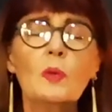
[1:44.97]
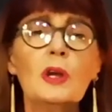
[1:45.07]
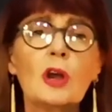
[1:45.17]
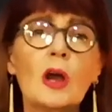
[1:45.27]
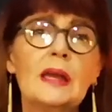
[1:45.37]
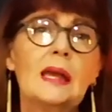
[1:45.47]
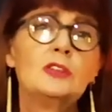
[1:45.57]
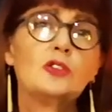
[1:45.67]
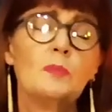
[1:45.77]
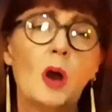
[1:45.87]
we are going
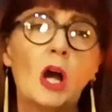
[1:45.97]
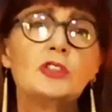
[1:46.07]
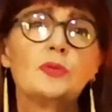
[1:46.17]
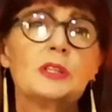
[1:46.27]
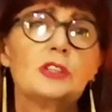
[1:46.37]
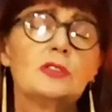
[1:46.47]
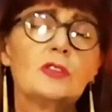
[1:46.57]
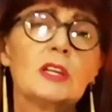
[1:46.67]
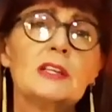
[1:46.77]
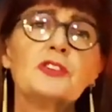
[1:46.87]
into March, which is
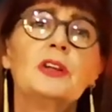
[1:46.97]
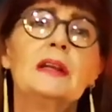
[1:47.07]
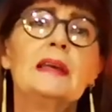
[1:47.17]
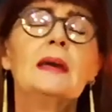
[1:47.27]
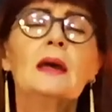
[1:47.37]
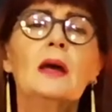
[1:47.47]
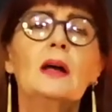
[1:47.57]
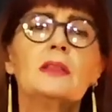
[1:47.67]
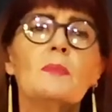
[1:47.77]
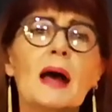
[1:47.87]
traditionally
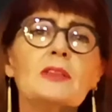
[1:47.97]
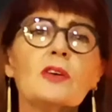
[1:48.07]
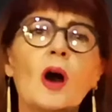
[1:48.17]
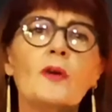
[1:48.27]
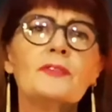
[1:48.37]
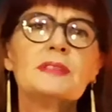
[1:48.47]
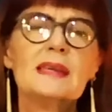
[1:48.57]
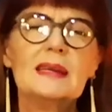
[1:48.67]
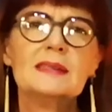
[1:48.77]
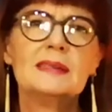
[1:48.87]
the month of
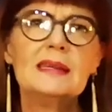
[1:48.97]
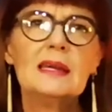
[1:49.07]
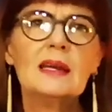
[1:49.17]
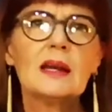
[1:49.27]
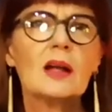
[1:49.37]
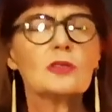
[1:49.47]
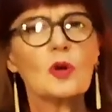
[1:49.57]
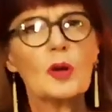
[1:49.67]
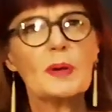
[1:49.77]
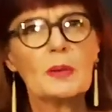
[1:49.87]
CND, and I'll
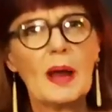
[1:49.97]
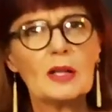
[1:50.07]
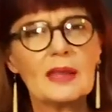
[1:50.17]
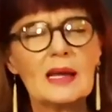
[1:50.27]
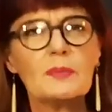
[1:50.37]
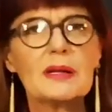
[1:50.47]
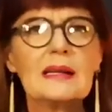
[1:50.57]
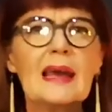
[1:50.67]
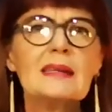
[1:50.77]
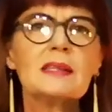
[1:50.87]
talk a bit about that a bit
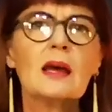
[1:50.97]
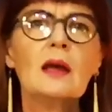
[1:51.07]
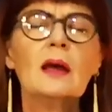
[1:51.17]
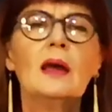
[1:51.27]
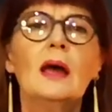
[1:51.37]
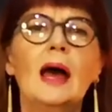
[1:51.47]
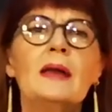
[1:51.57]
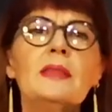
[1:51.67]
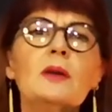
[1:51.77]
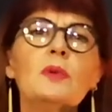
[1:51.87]
later.
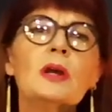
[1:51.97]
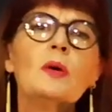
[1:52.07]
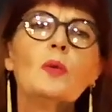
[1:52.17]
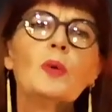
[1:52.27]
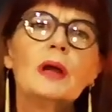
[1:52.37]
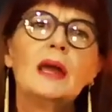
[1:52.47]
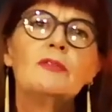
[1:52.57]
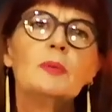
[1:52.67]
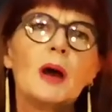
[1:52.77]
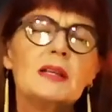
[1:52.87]
And then we, where
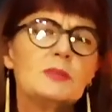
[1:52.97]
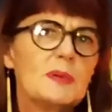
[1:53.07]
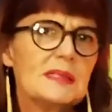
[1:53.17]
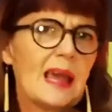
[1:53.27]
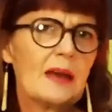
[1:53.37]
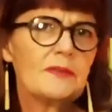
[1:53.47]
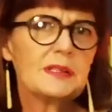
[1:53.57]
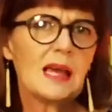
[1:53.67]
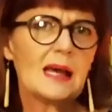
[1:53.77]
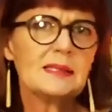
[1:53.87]
everybody's busy
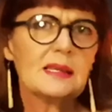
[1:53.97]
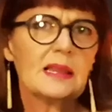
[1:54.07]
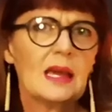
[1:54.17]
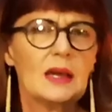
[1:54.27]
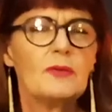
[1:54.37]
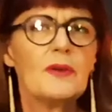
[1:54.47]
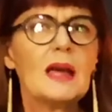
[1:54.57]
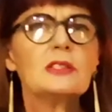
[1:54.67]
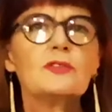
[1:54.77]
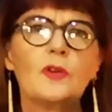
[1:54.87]
advertising their
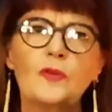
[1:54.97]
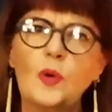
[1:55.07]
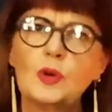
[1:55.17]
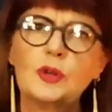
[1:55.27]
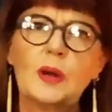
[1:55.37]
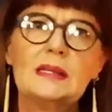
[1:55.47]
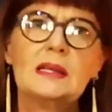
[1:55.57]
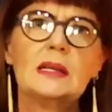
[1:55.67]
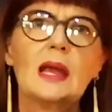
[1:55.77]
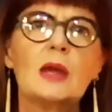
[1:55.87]
events for
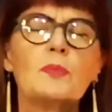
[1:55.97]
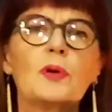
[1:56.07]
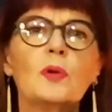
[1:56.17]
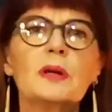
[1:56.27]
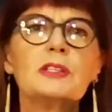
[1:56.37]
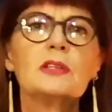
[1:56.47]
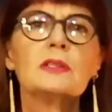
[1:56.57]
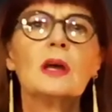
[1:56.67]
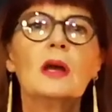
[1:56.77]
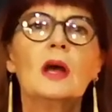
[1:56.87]
420 in April, which
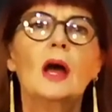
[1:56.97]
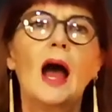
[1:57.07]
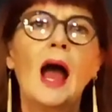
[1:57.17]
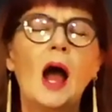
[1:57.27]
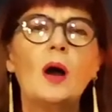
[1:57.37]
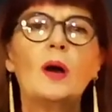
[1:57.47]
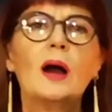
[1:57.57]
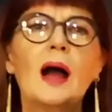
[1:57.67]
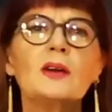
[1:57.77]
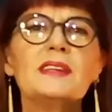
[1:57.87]
is our,
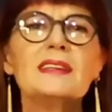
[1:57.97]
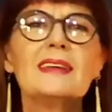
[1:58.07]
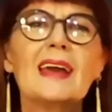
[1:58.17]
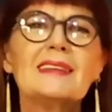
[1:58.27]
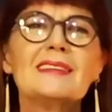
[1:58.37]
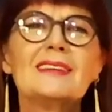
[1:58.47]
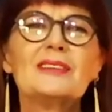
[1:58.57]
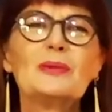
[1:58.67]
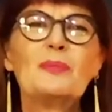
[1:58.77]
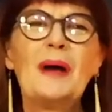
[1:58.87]
our
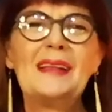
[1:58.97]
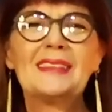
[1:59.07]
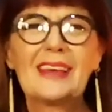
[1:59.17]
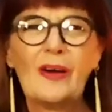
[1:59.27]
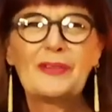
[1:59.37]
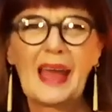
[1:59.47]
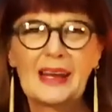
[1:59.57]
dedicated month of